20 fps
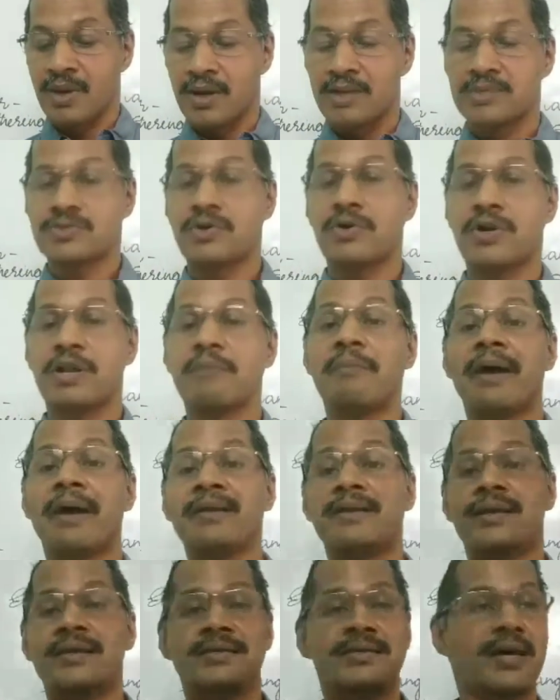So
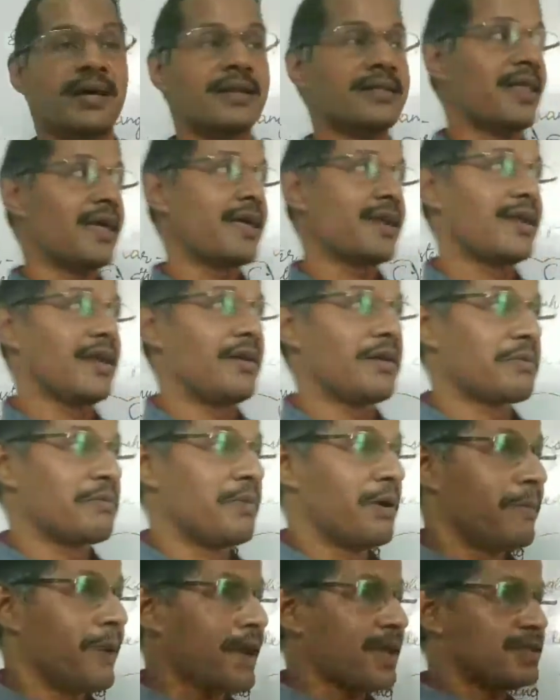reminders are there in our
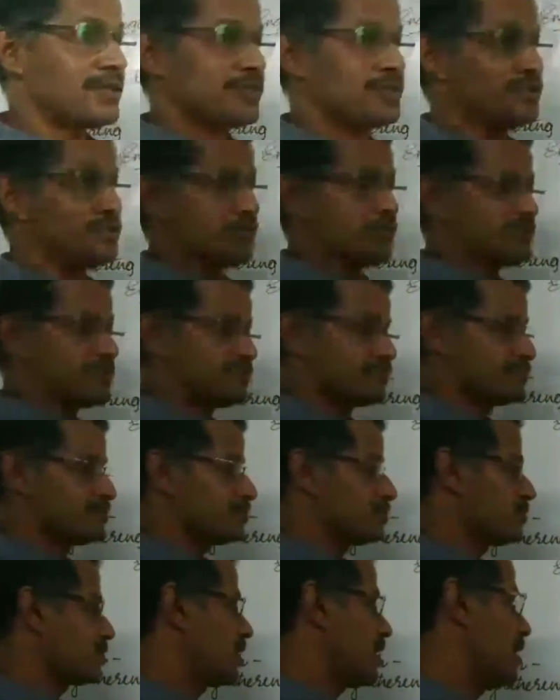mobiles too.
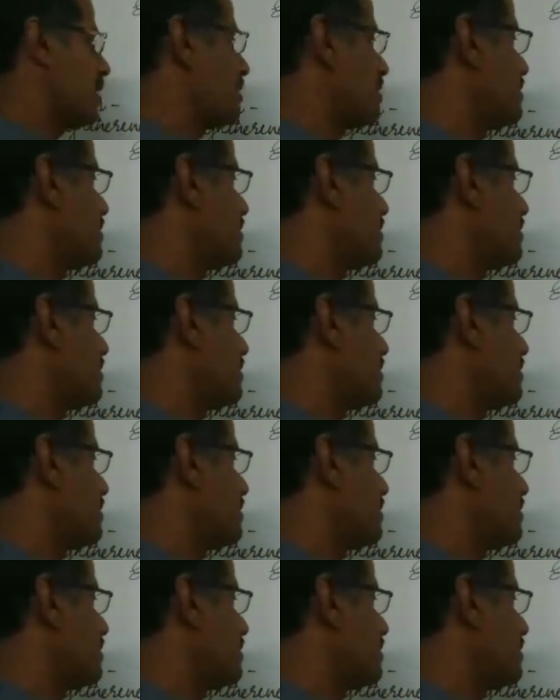Okay,